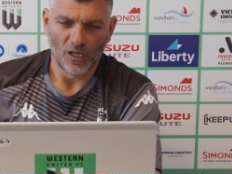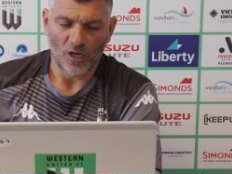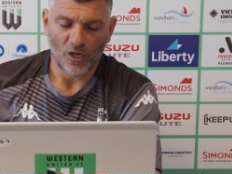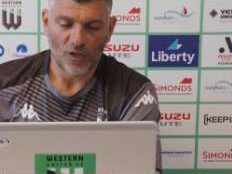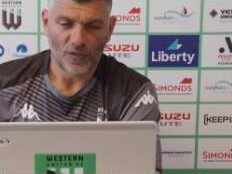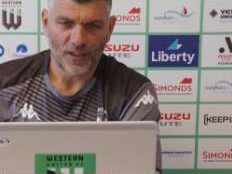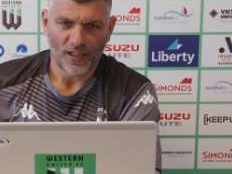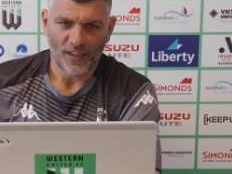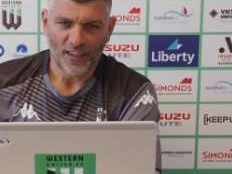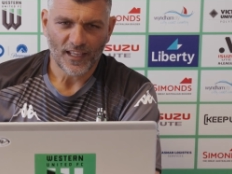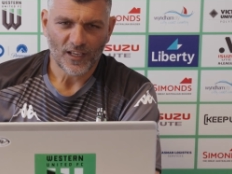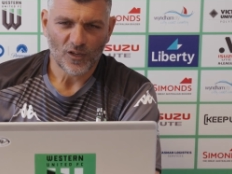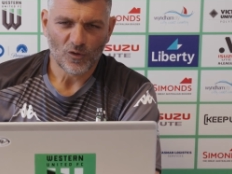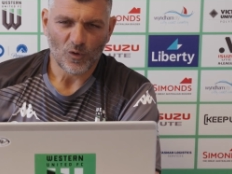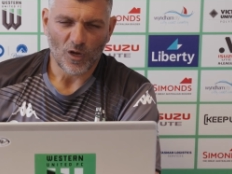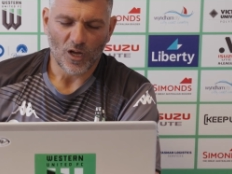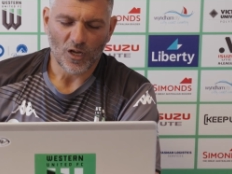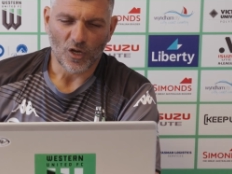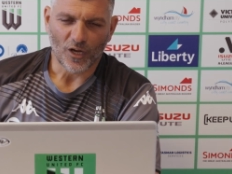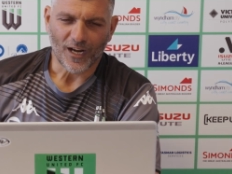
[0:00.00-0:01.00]
Oh, no,
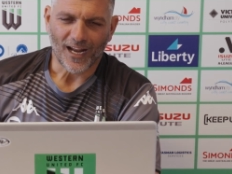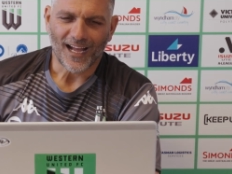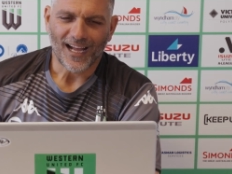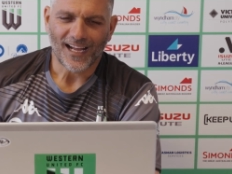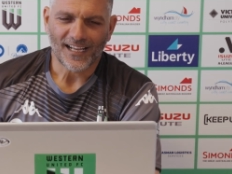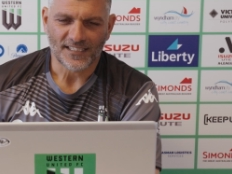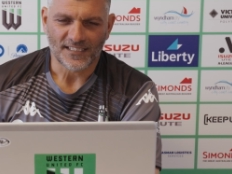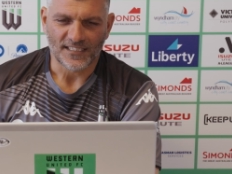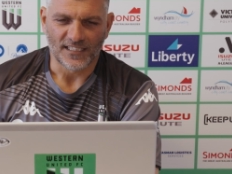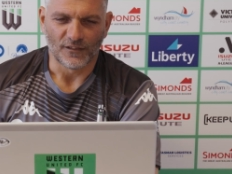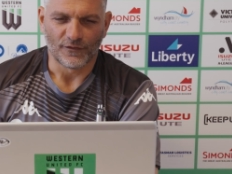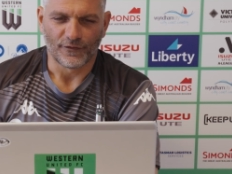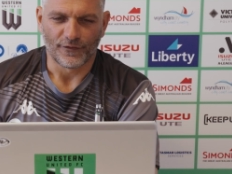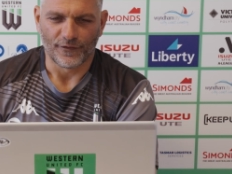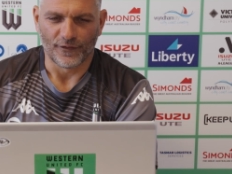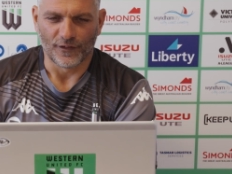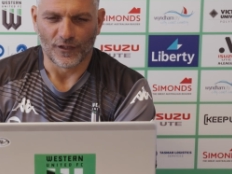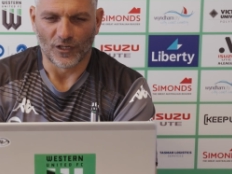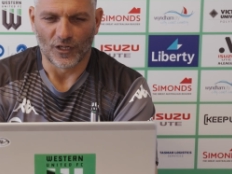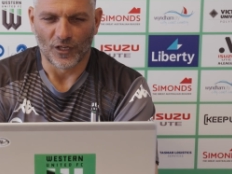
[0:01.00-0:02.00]
I got asked
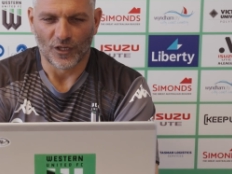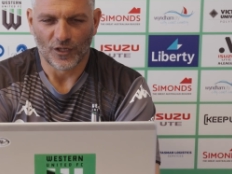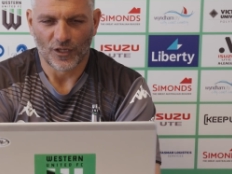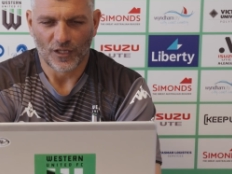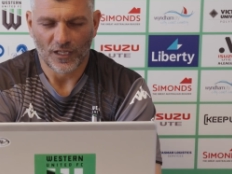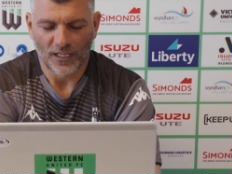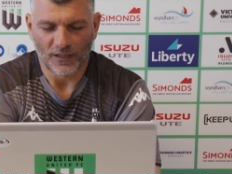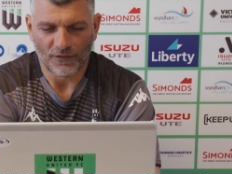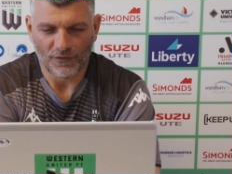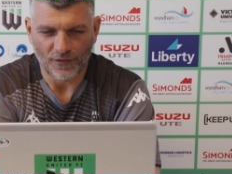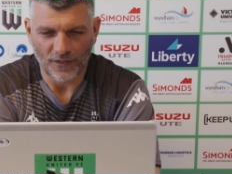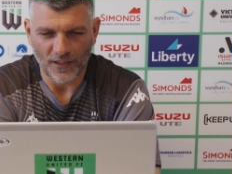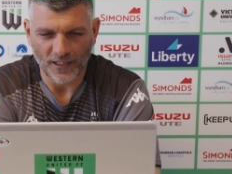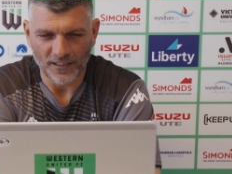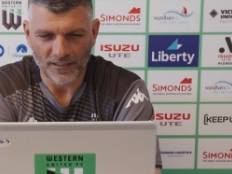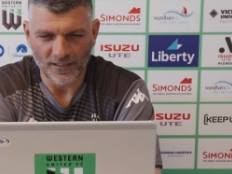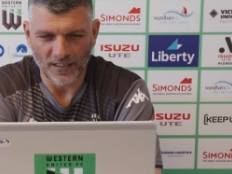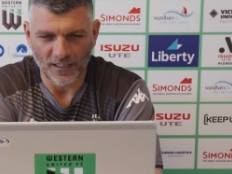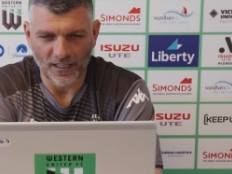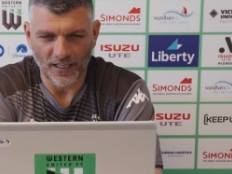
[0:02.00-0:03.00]
if, you know, if
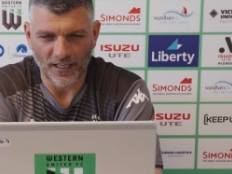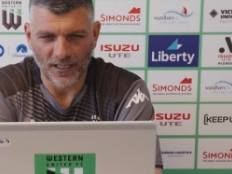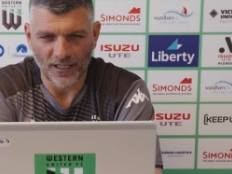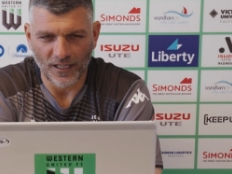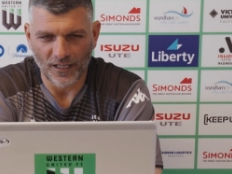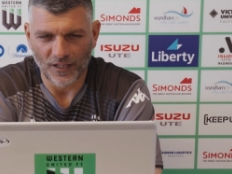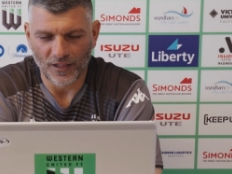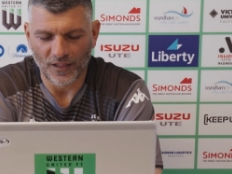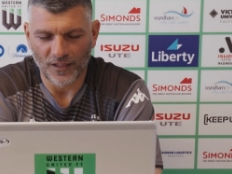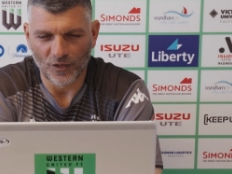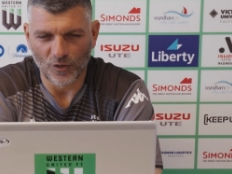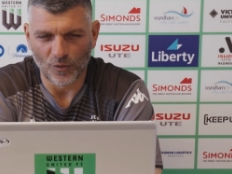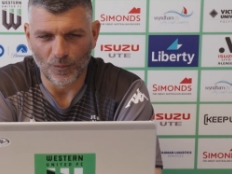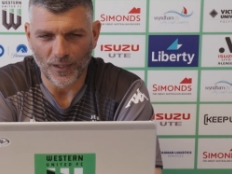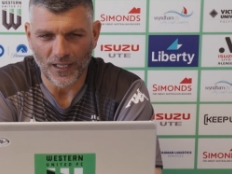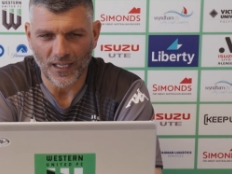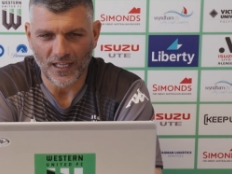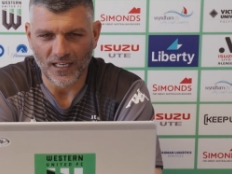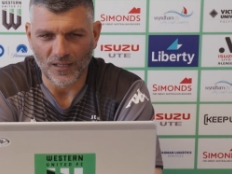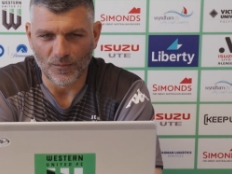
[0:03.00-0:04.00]
there'll
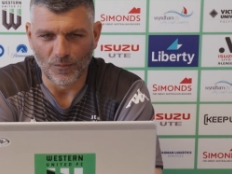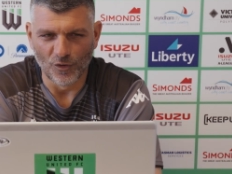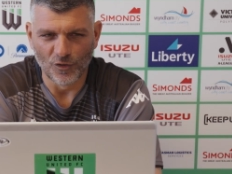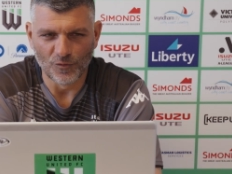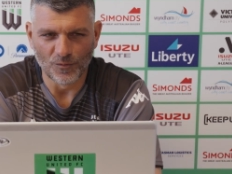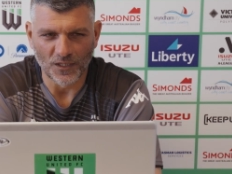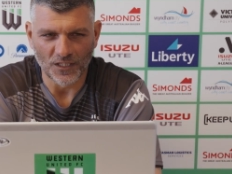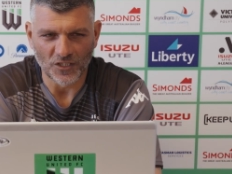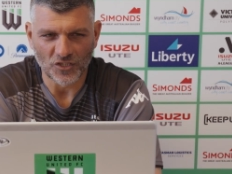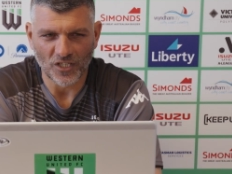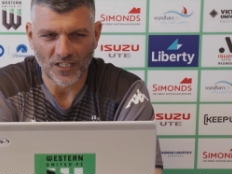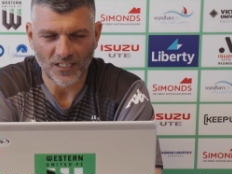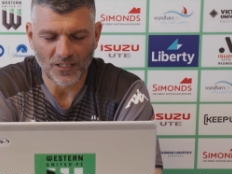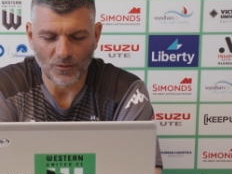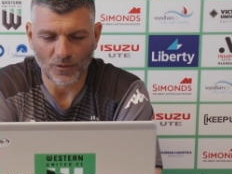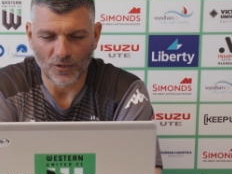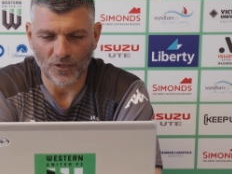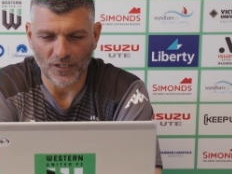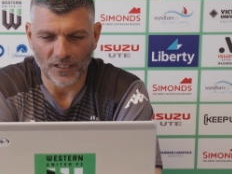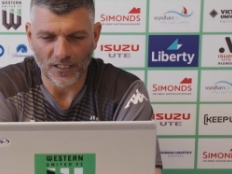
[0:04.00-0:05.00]
be any movement in
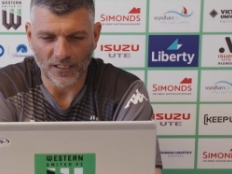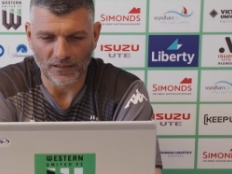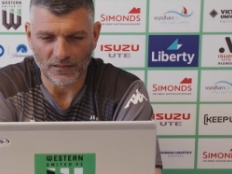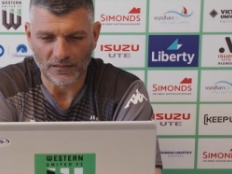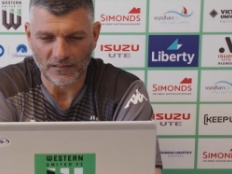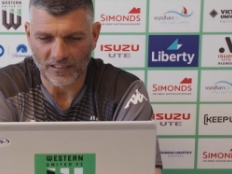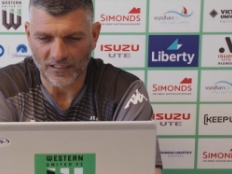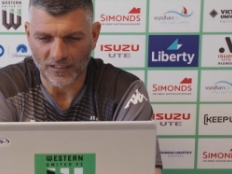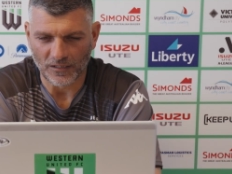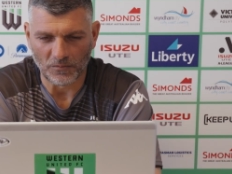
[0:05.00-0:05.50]
January, and